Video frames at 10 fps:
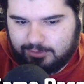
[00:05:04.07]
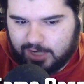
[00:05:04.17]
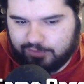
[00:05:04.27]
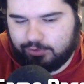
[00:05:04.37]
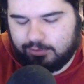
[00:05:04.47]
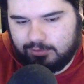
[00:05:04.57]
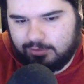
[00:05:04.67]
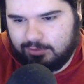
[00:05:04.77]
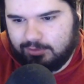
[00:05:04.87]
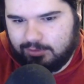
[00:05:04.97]
ever.
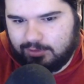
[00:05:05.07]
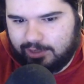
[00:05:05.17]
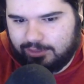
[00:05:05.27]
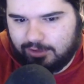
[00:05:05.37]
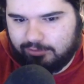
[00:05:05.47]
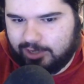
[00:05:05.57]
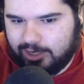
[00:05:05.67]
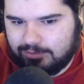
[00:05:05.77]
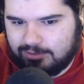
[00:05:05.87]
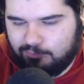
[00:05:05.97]
I think right
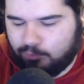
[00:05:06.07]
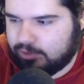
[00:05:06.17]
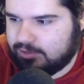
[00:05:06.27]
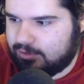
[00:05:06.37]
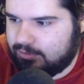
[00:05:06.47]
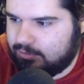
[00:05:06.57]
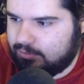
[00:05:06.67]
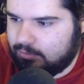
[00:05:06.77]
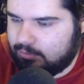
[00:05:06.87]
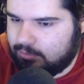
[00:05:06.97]
now it's Forza.
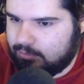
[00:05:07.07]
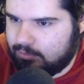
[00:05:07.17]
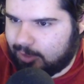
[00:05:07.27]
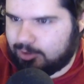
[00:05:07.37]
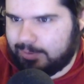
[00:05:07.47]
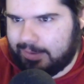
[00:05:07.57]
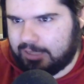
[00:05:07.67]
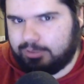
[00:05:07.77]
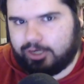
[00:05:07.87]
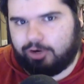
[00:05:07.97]
I'm talking about
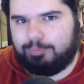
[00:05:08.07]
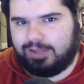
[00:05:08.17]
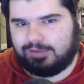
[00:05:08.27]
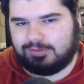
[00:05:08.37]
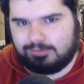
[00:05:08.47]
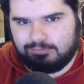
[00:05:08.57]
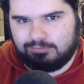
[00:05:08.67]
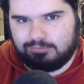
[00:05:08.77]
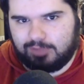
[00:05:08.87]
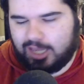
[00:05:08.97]
like player base,
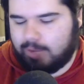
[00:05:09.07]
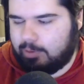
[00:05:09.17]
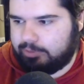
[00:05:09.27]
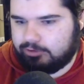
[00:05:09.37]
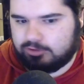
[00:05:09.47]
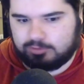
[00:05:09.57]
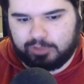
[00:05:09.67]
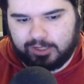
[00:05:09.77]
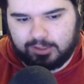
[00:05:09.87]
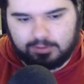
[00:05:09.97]
like how many players
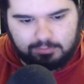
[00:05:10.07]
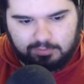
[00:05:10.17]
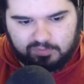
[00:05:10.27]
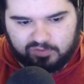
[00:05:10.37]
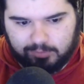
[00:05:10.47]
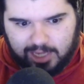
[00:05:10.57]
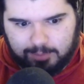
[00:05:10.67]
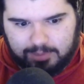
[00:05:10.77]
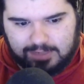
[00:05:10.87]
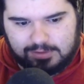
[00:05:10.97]
played it from
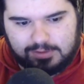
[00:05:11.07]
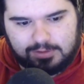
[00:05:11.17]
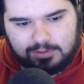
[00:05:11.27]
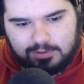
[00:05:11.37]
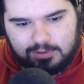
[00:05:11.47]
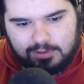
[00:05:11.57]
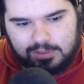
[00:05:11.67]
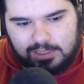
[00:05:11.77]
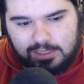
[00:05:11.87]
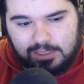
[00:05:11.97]
Game Pass.
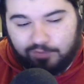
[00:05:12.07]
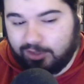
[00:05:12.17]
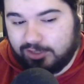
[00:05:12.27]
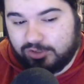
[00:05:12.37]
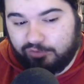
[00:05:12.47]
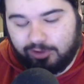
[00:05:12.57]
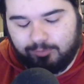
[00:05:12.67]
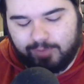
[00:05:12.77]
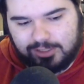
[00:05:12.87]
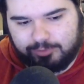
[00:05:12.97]
I feel like Starfield
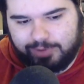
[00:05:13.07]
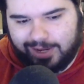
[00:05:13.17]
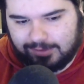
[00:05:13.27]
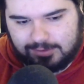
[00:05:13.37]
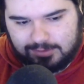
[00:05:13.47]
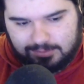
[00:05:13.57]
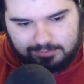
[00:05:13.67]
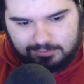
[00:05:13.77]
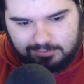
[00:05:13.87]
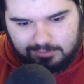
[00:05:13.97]
might surpass
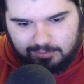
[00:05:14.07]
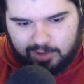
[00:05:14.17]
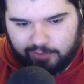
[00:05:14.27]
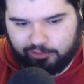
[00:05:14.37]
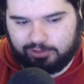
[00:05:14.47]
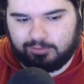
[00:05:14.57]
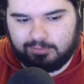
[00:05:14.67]
everything.